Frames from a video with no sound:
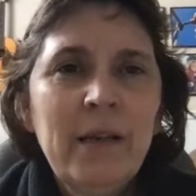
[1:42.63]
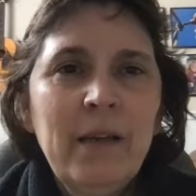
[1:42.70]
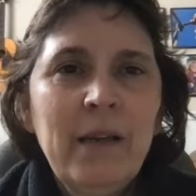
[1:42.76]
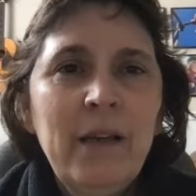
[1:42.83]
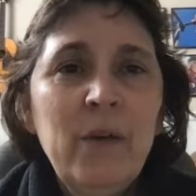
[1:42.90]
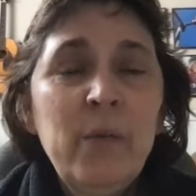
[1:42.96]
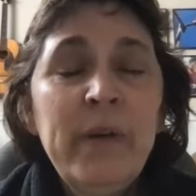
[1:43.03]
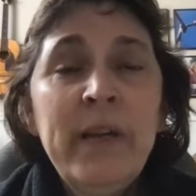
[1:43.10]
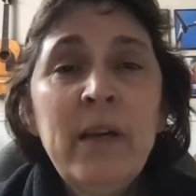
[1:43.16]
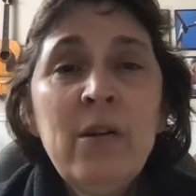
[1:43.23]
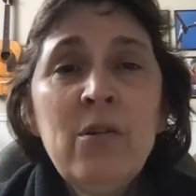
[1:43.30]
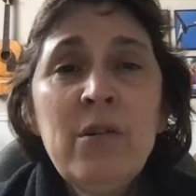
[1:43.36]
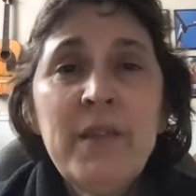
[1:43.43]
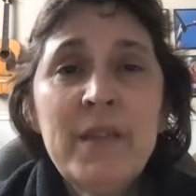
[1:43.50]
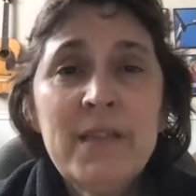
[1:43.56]
And we
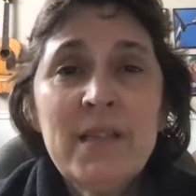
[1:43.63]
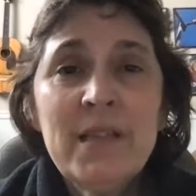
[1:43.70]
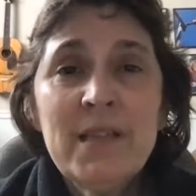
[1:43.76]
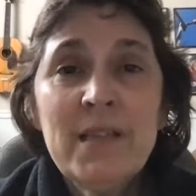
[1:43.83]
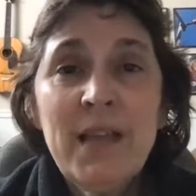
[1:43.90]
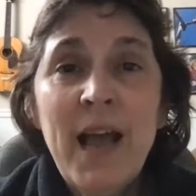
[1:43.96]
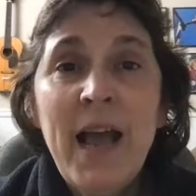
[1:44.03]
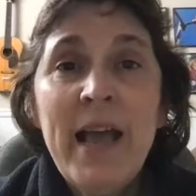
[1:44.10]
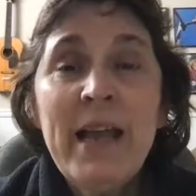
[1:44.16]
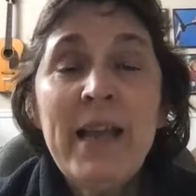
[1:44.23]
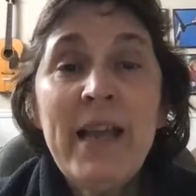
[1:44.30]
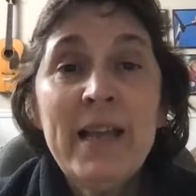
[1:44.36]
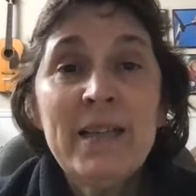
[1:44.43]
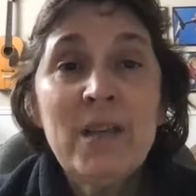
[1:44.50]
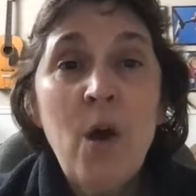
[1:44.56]
know that
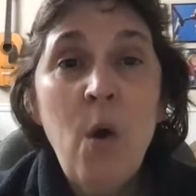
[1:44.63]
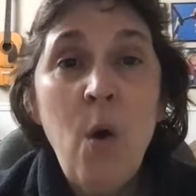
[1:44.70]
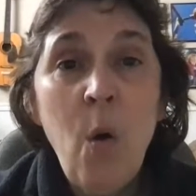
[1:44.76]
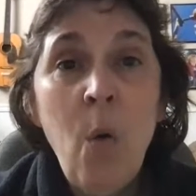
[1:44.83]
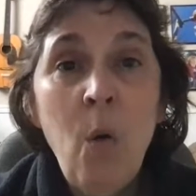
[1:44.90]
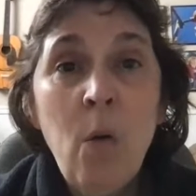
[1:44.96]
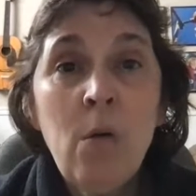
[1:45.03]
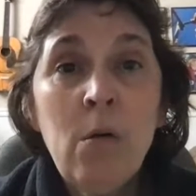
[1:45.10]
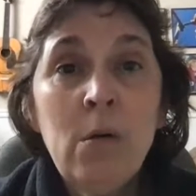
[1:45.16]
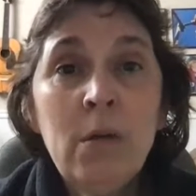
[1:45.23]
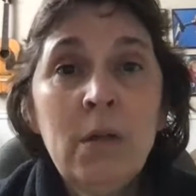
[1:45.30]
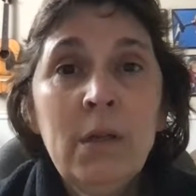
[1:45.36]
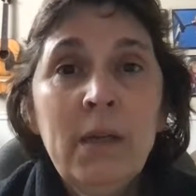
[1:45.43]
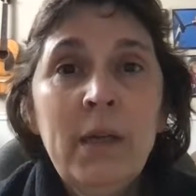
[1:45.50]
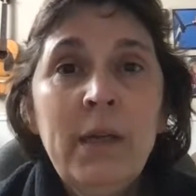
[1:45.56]
society as a
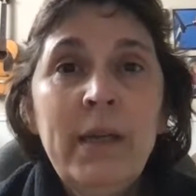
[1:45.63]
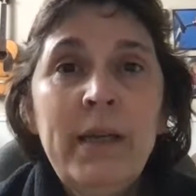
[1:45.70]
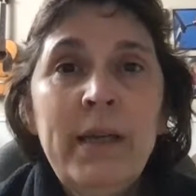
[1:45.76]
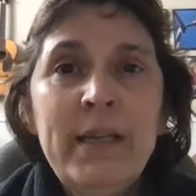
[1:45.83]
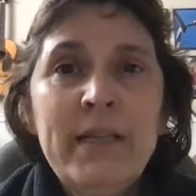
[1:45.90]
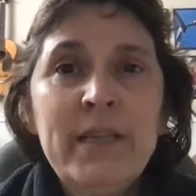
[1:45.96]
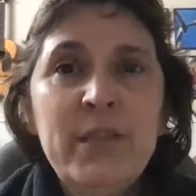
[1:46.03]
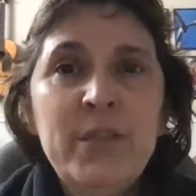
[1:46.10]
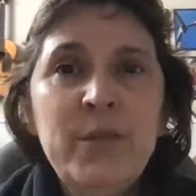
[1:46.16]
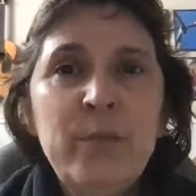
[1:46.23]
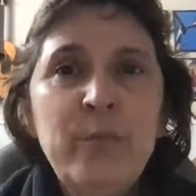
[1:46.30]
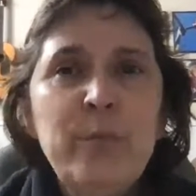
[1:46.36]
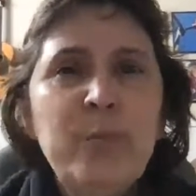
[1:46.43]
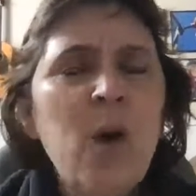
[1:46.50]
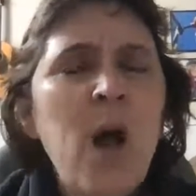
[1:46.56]
whole needs to
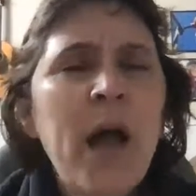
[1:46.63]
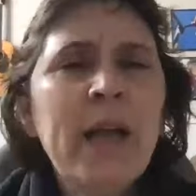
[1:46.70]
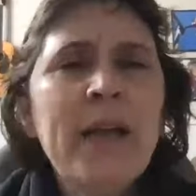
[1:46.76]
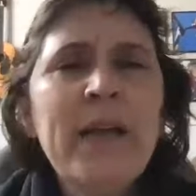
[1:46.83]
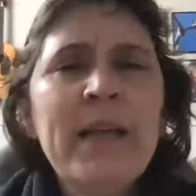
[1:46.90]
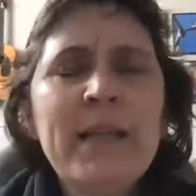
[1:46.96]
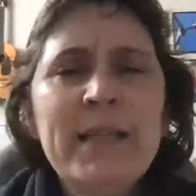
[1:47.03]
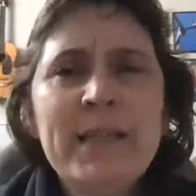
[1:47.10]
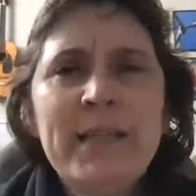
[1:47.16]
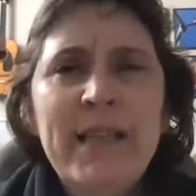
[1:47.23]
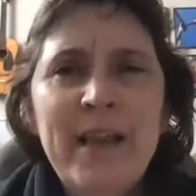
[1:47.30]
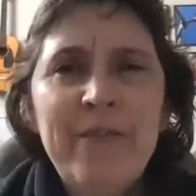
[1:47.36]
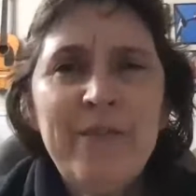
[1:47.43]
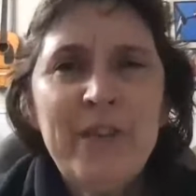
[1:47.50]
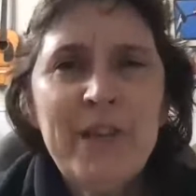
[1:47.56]
broaden its
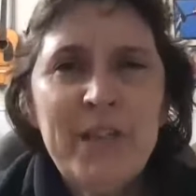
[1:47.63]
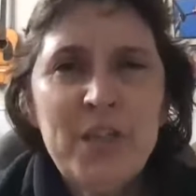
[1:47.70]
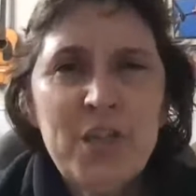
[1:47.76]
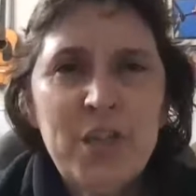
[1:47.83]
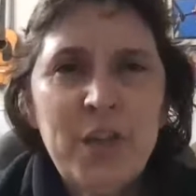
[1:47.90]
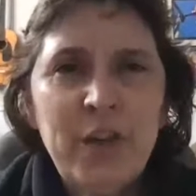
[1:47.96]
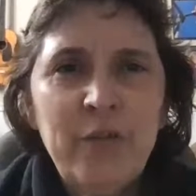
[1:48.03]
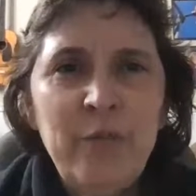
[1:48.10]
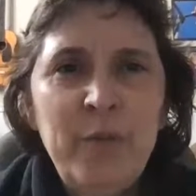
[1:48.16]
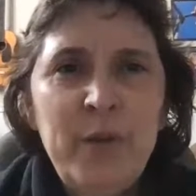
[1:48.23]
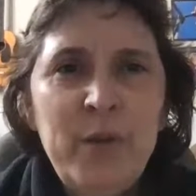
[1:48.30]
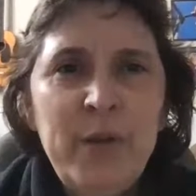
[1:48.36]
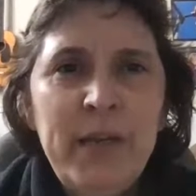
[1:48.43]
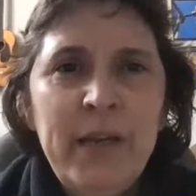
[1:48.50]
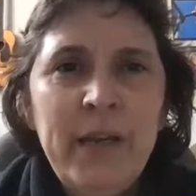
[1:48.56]
definition of
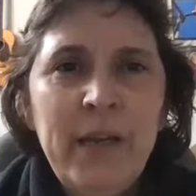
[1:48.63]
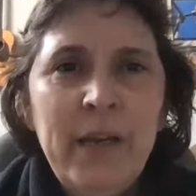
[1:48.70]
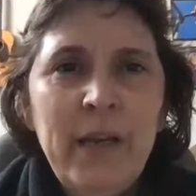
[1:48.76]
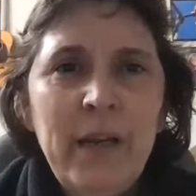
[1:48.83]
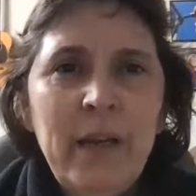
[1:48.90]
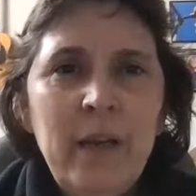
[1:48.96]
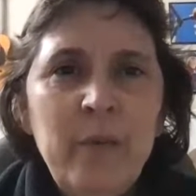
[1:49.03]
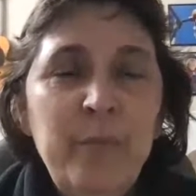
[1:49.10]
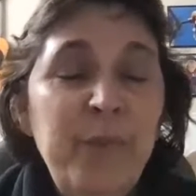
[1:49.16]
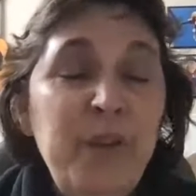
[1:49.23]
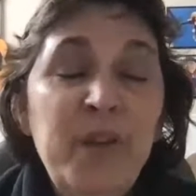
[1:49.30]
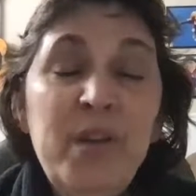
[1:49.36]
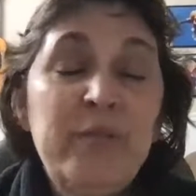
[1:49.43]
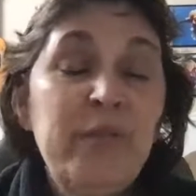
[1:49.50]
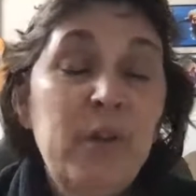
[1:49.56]
beauty.
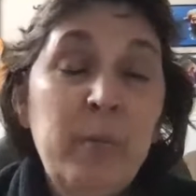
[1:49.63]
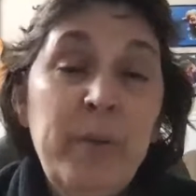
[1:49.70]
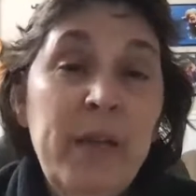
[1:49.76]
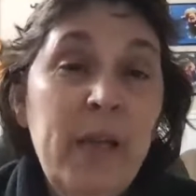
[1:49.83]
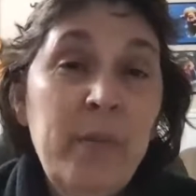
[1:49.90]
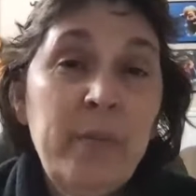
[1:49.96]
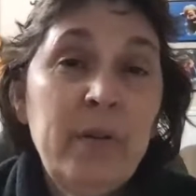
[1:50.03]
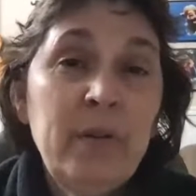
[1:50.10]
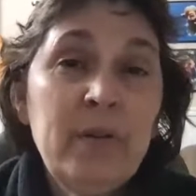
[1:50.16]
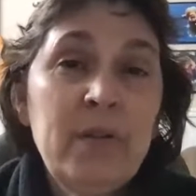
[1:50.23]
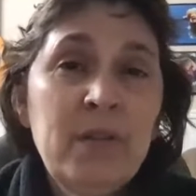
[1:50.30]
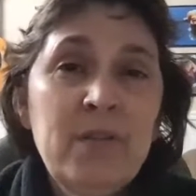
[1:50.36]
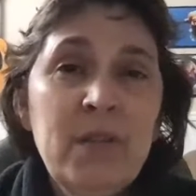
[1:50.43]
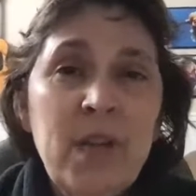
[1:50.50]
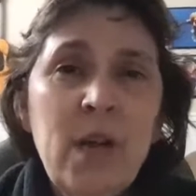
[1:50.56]
Beautiful people
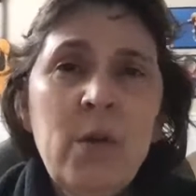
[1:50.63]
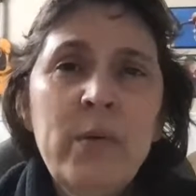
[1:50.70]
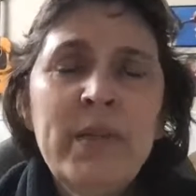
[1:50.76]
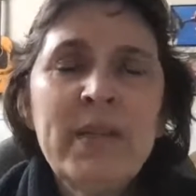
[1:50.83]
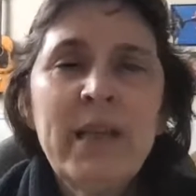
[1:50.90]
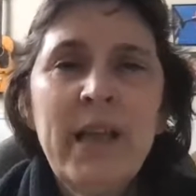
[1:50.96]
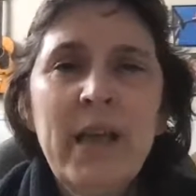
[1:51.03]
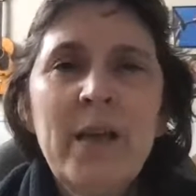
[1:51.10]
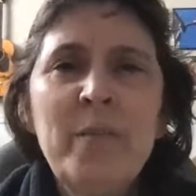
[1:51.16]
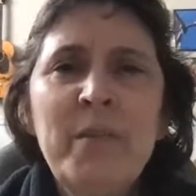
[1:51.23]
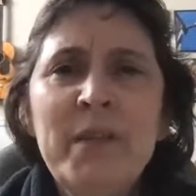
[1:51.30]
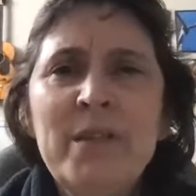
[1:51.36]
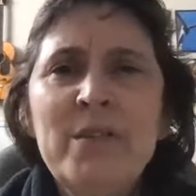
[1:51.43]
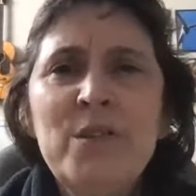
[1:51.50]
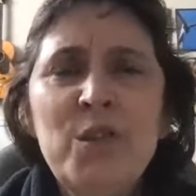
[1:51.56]
don't always come
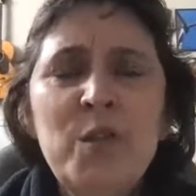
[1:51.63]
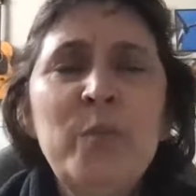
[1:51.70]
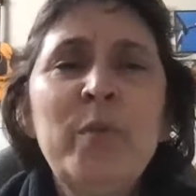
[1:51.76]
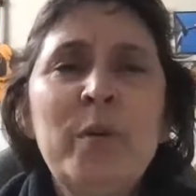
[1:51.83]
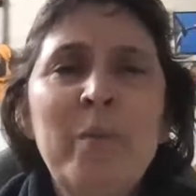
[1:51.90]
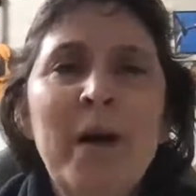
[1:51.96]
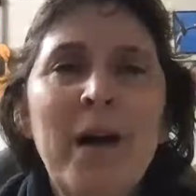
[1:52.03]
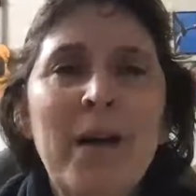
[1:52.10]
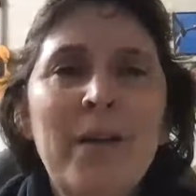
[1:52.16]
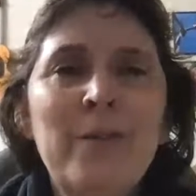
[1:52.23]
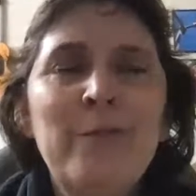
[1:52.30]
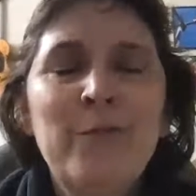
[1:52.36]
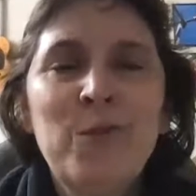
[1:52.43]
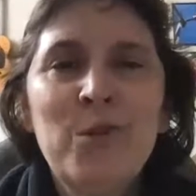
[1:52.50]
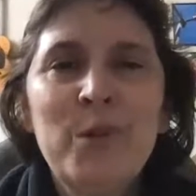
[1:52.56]
in
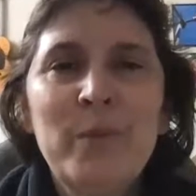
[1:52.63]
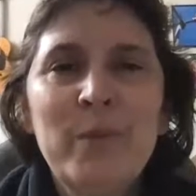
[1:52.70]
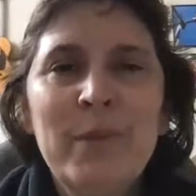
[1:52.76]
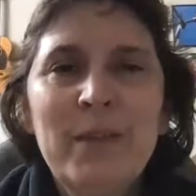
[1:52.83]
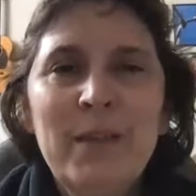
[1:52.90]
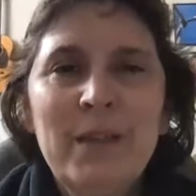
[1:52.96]
supermodel form.